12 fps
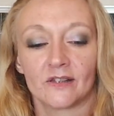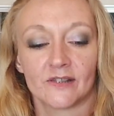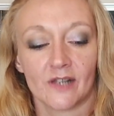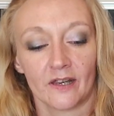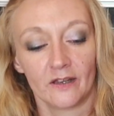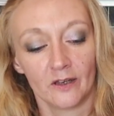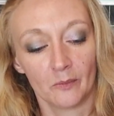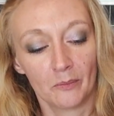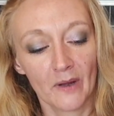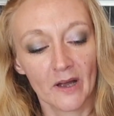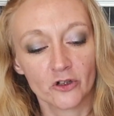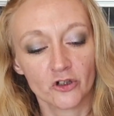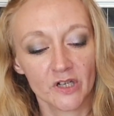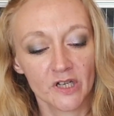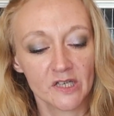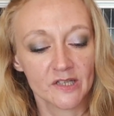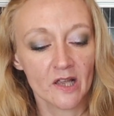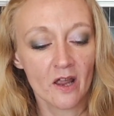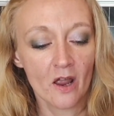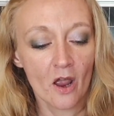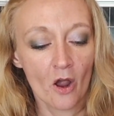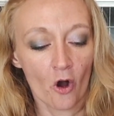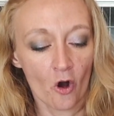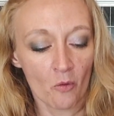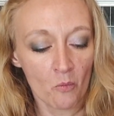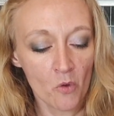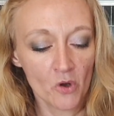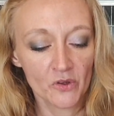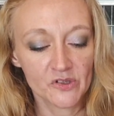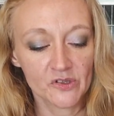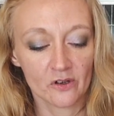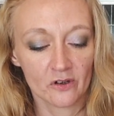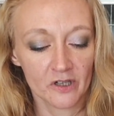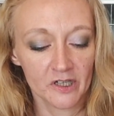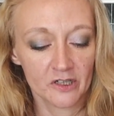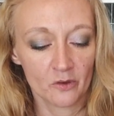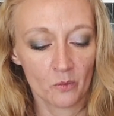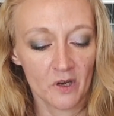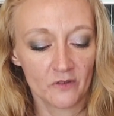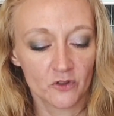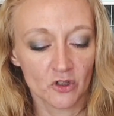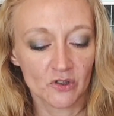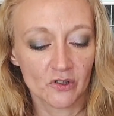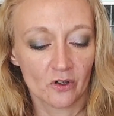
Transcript: the state of your batteries. On one side, we've just